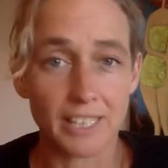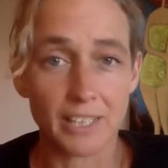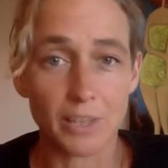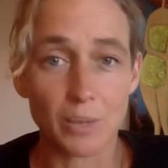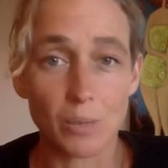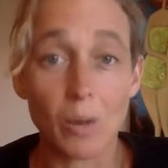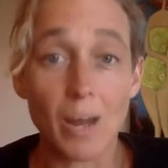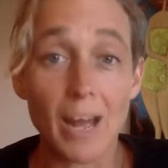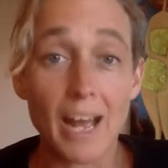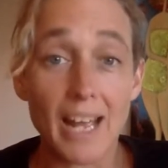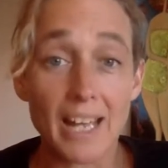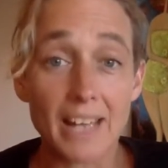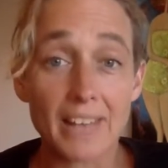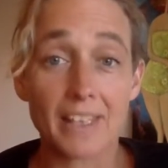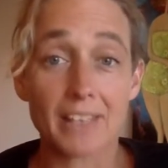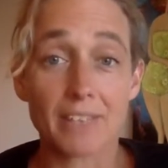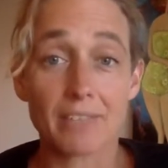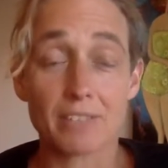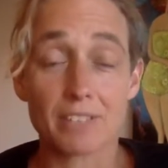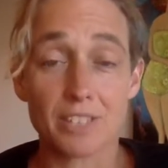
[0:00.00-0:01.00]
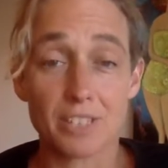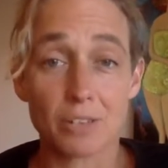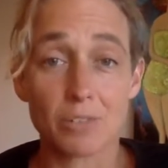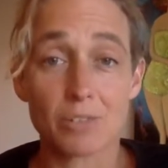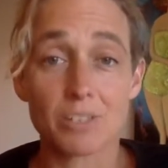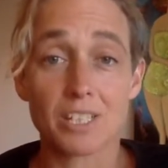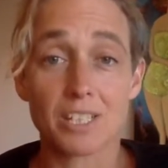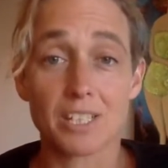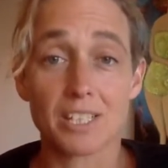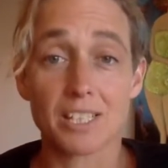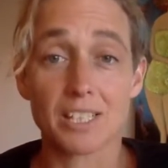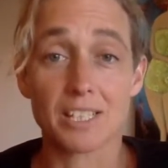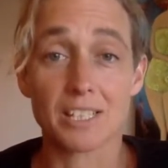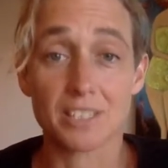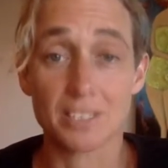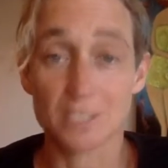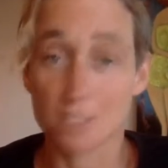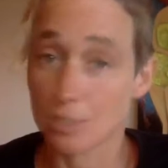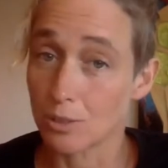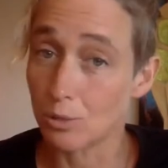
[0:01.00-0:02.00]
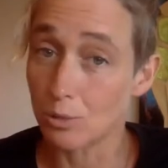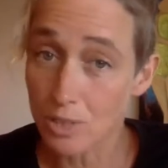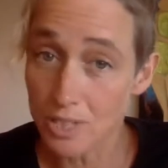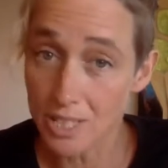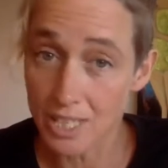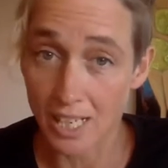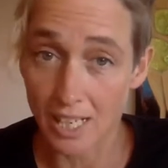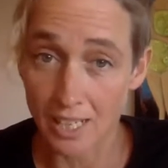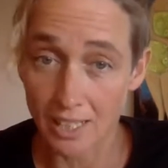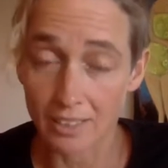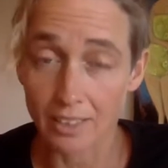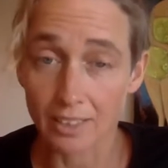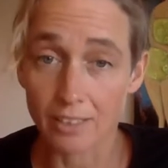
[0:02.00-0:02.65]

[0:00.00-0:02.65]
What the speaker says: in a way that resulted in the slaughter